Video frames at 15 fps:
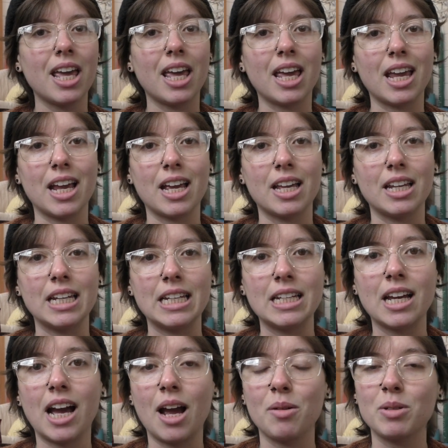and
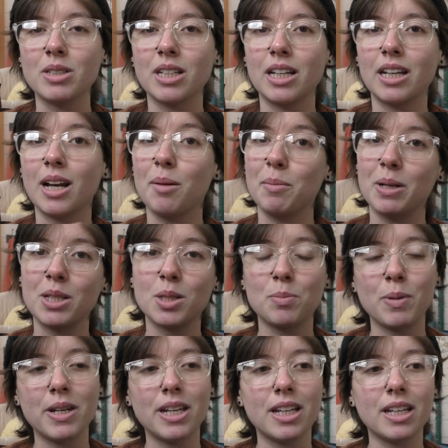I was like, I'm gonna
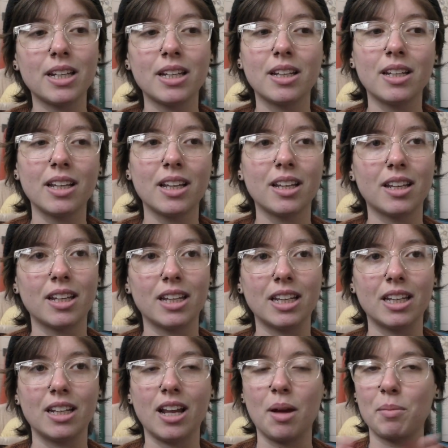split it
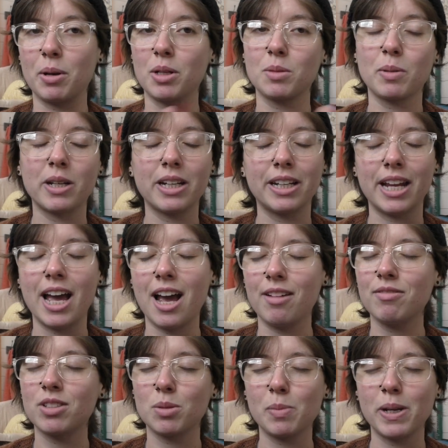in
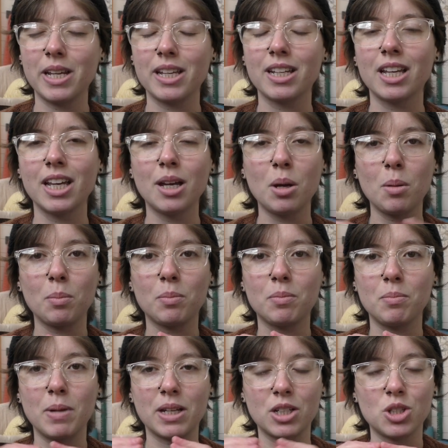half, spin it,
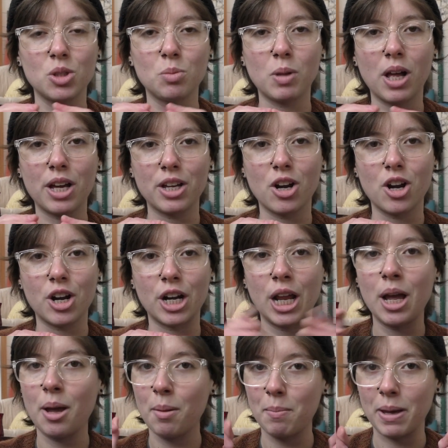make a 2-ply yarn,
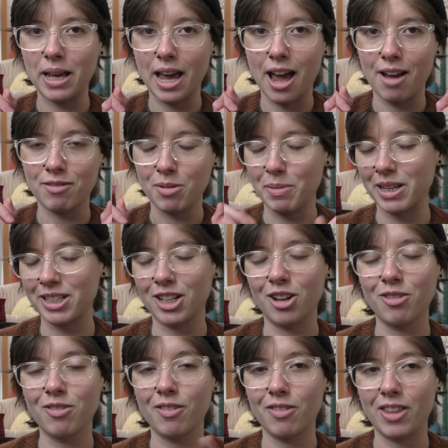make a hat for myself.